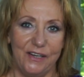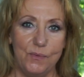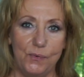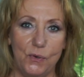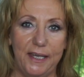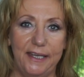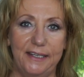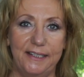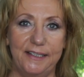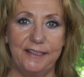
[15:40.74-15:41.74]
Oh boy,
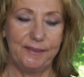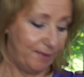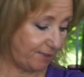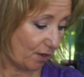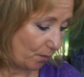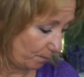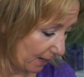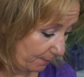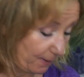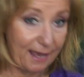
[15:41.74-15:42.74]
so
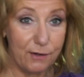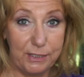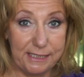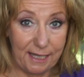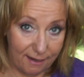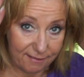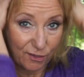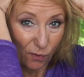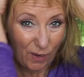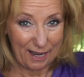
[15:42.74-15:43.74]
my battery died,
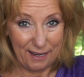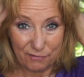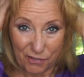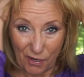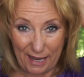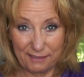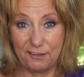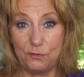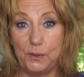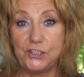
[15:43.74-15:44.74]
so I have I had to
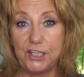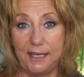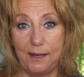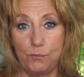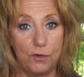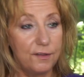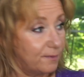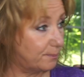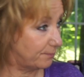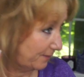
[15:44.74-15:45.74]
switch
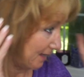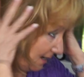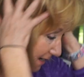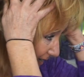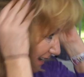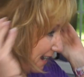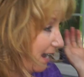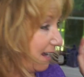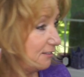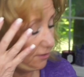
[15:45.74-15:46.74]
cameras.
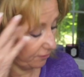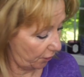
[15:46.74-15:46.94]
I had to,